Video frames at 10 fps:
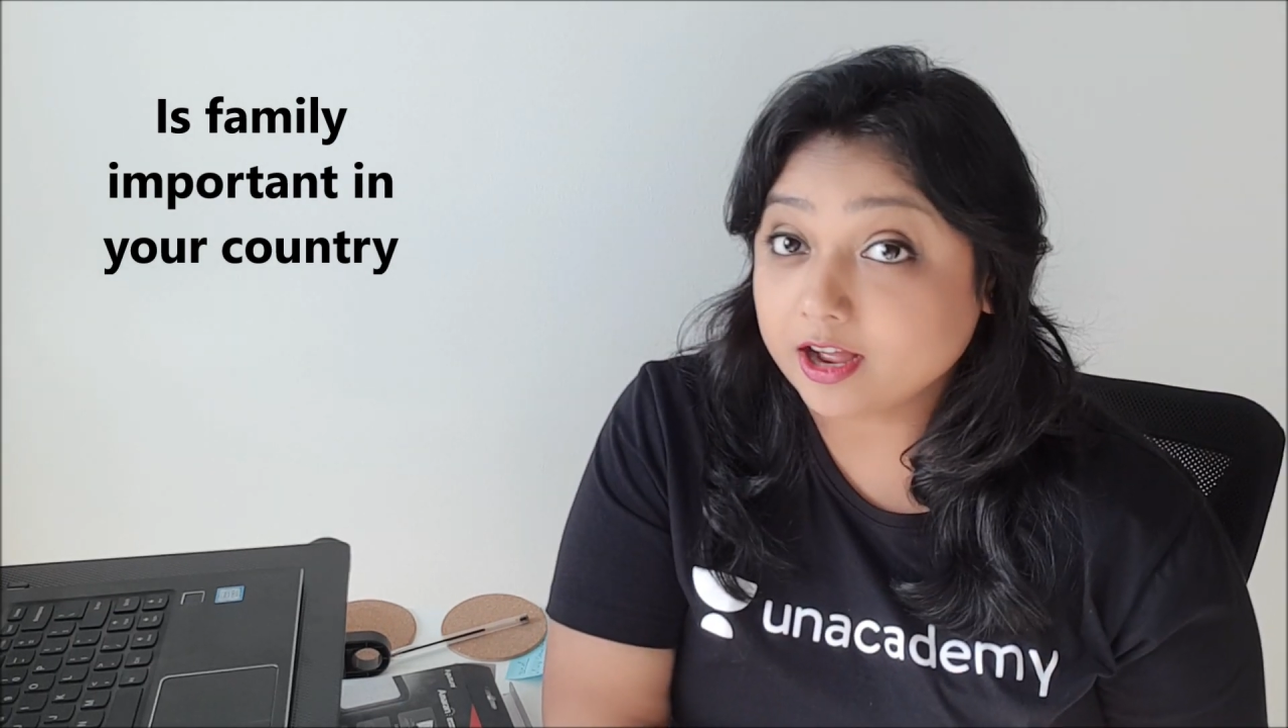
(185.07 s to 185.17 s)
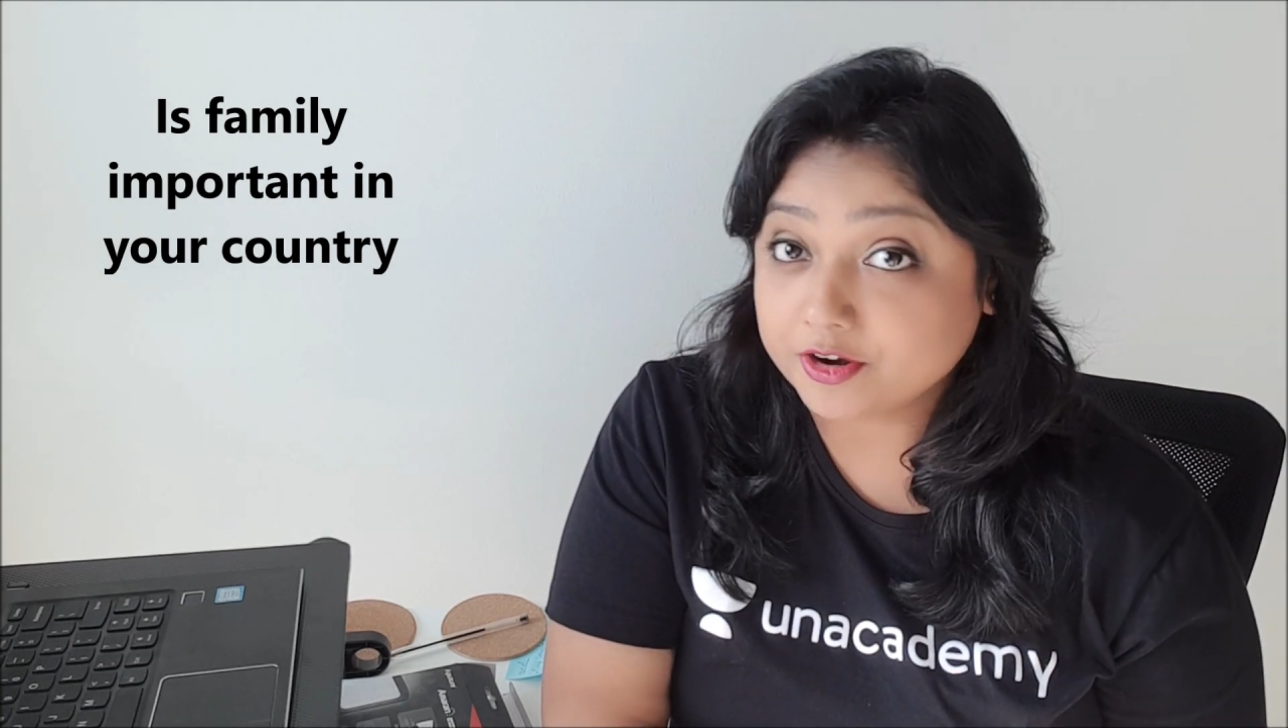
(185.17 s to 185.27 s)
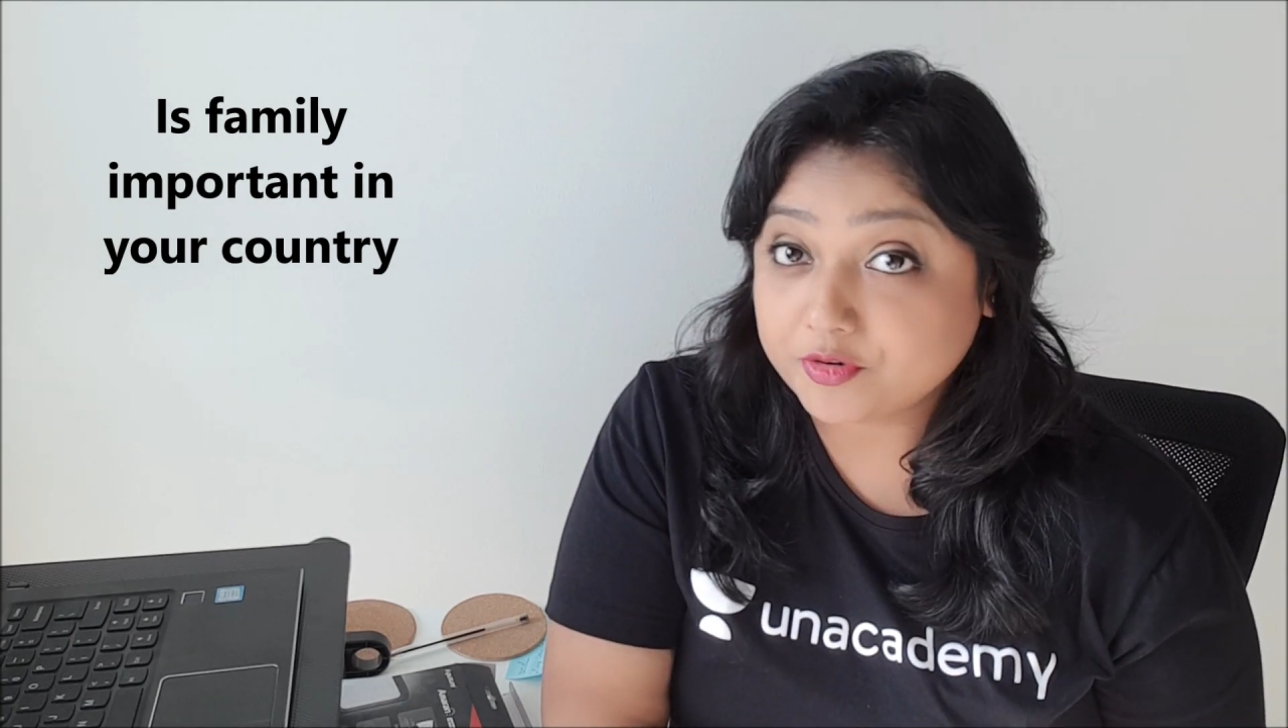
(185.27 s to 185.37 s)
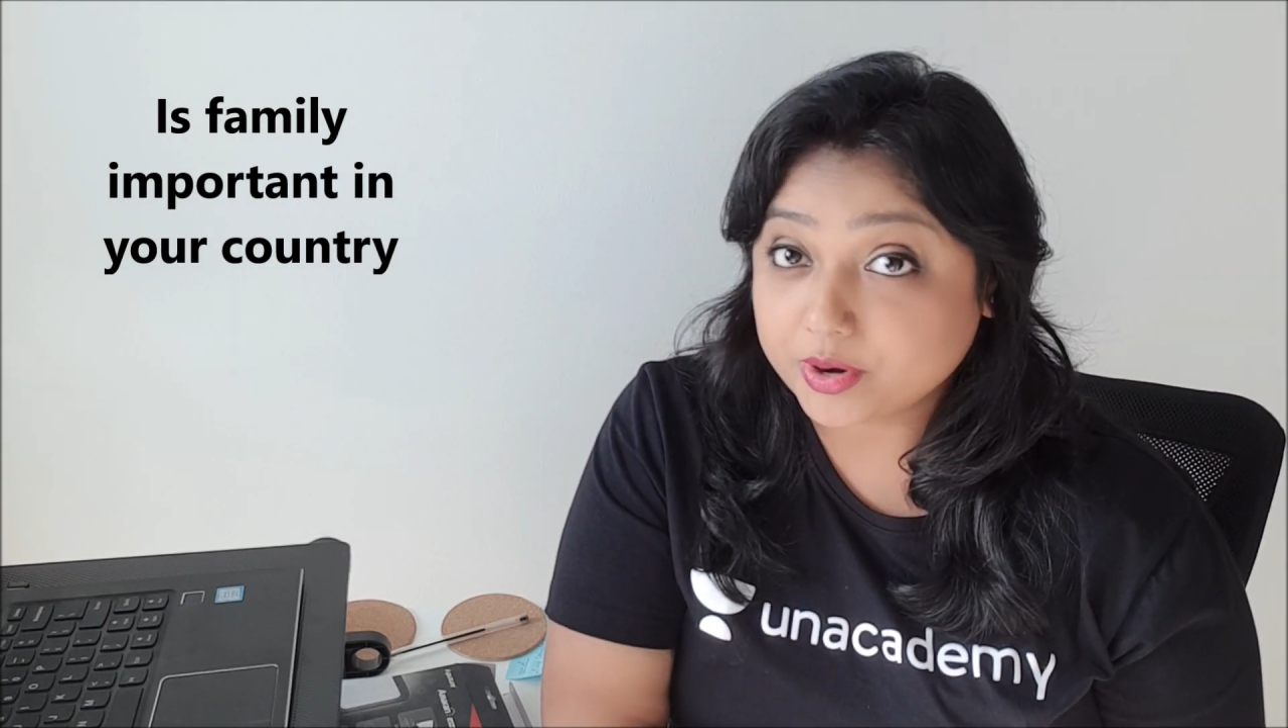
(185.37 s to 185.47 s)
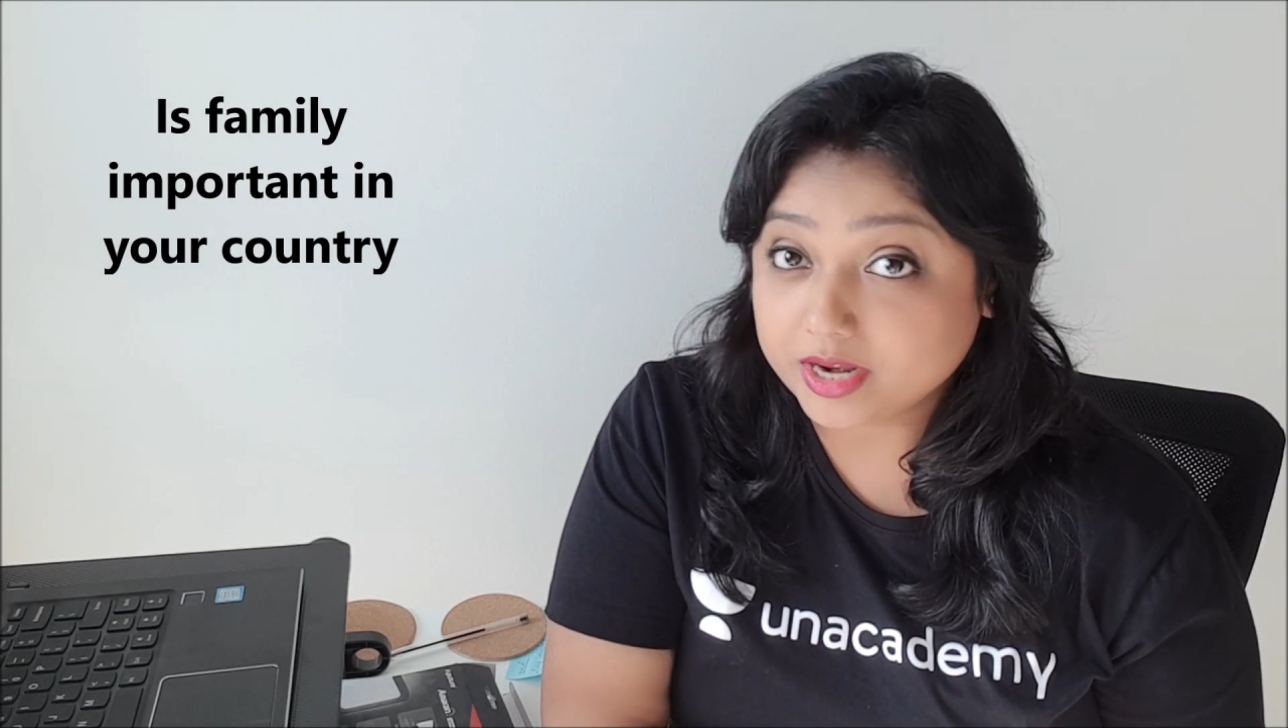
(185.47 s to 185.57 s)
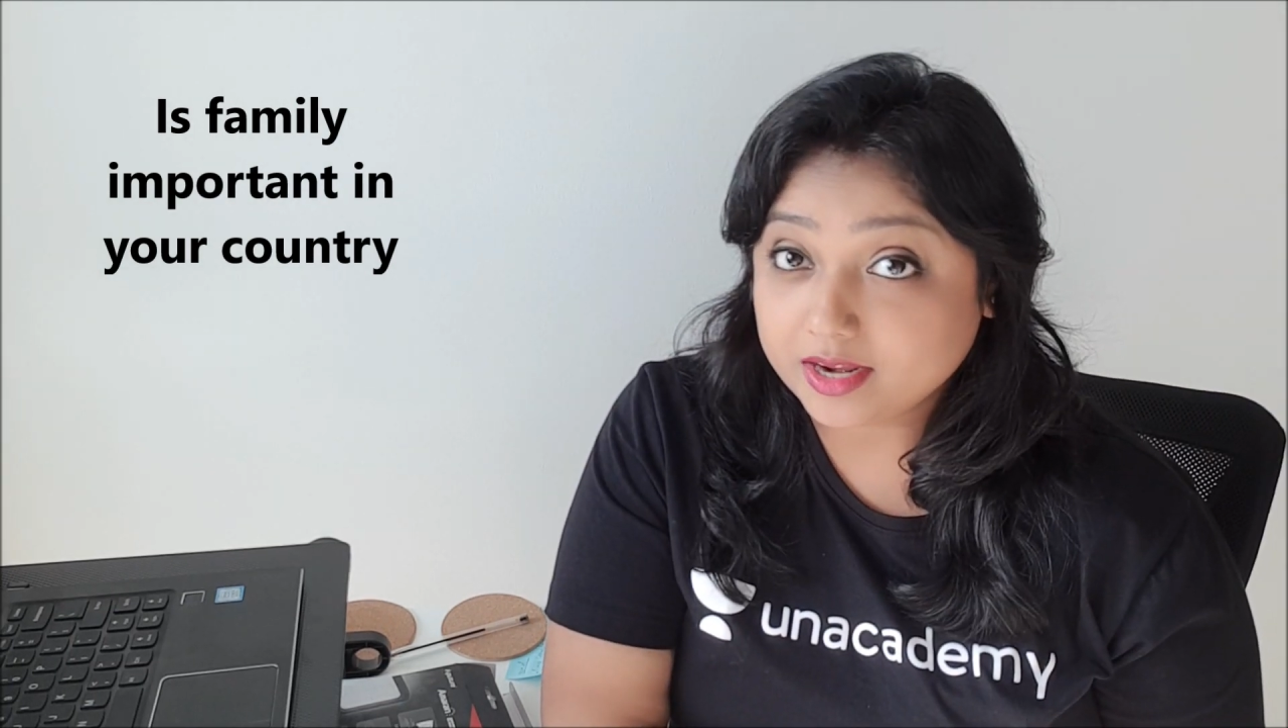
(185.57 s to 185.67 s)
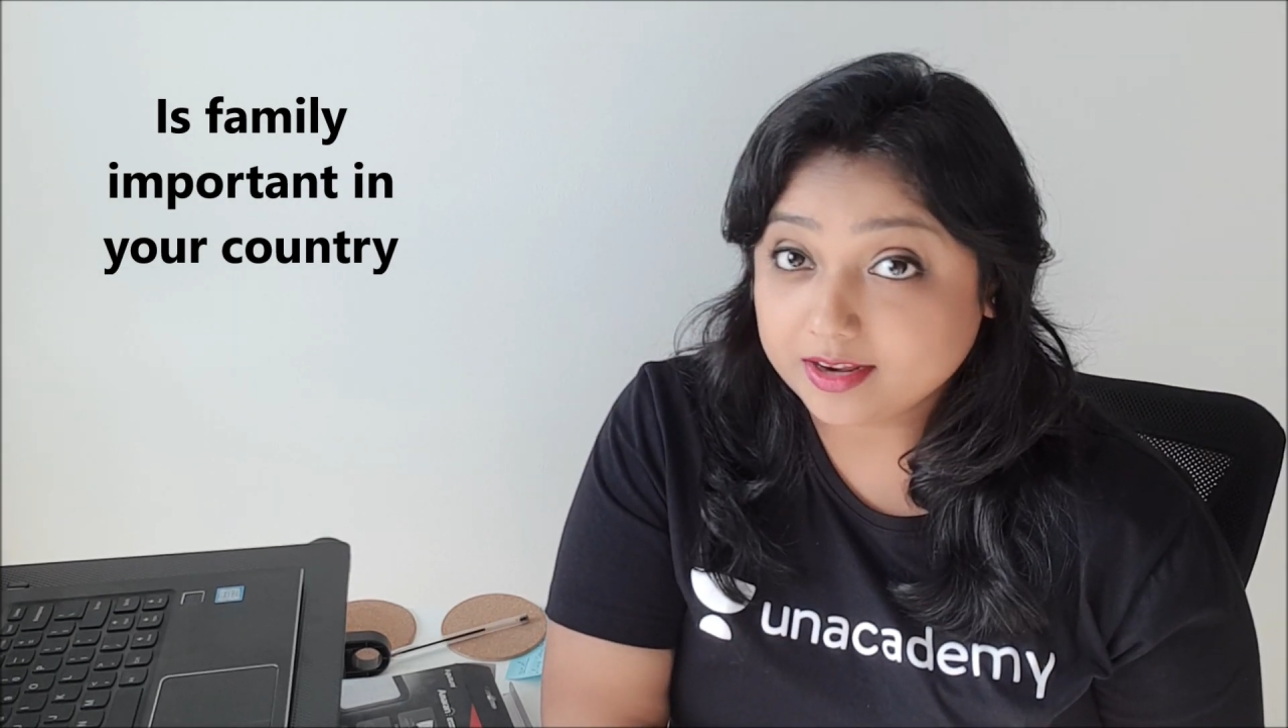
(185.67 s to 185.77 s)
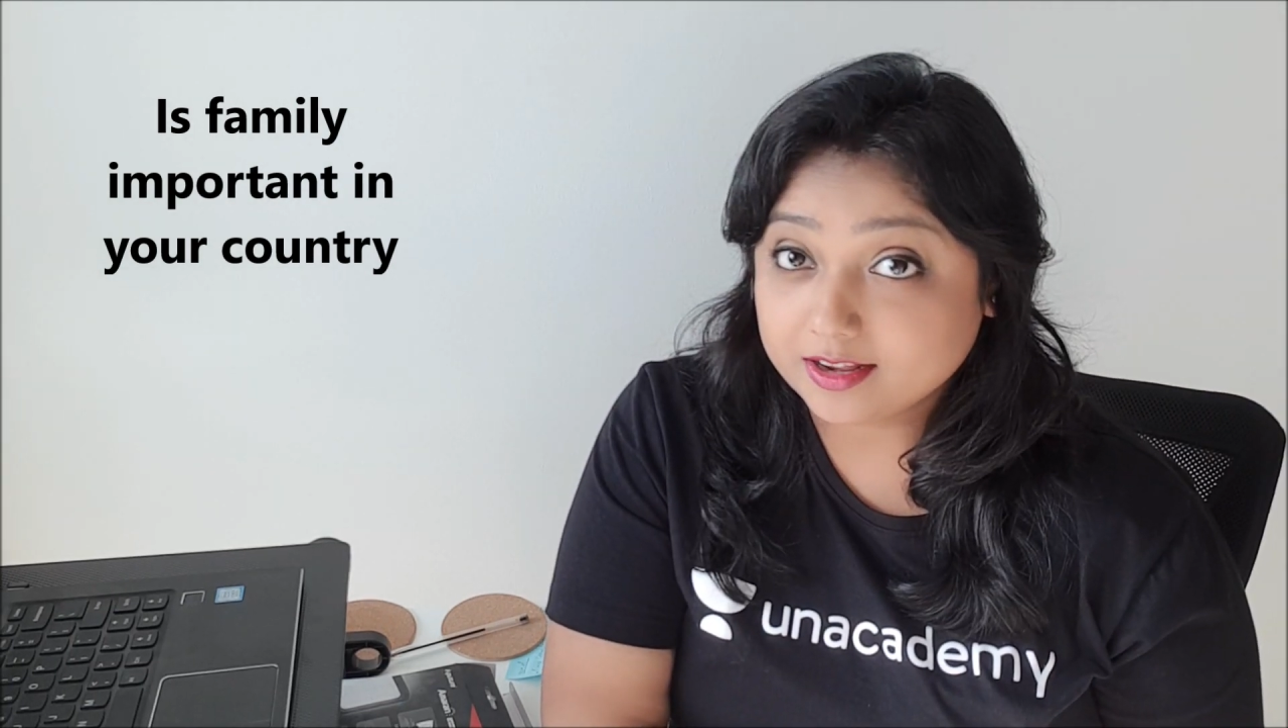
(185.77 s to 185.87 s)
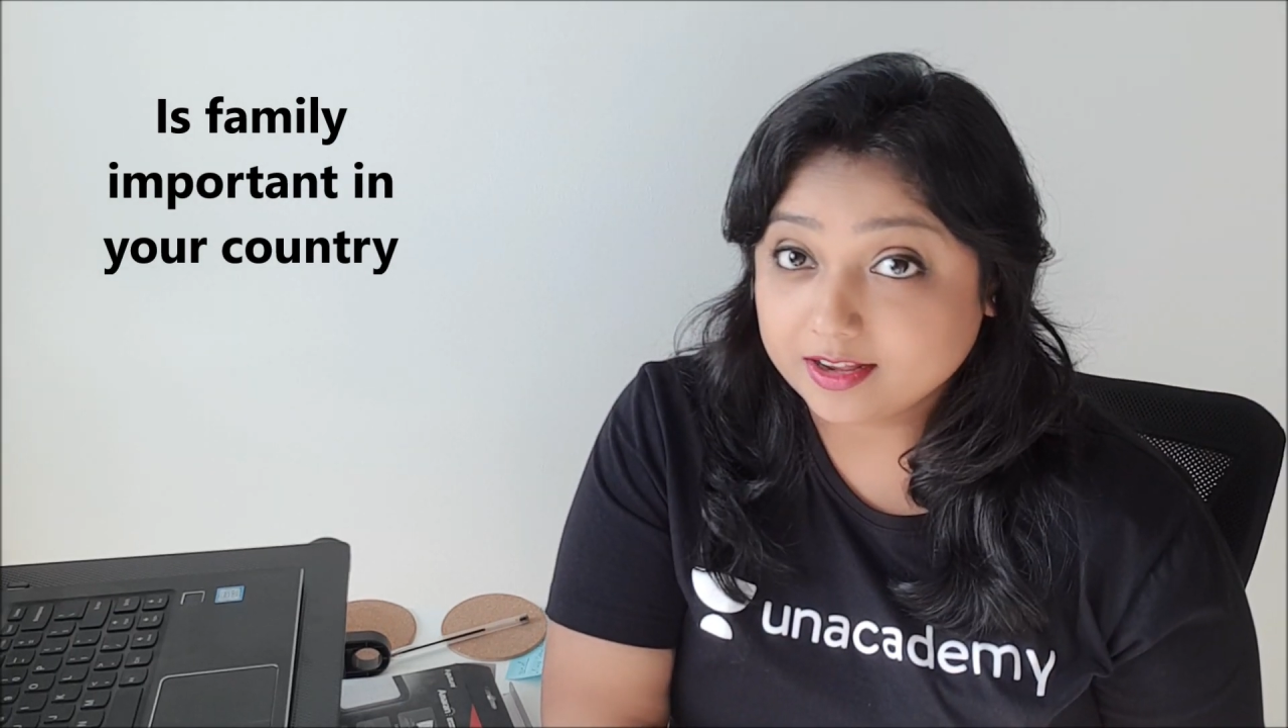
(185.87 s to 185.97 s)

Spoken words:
country,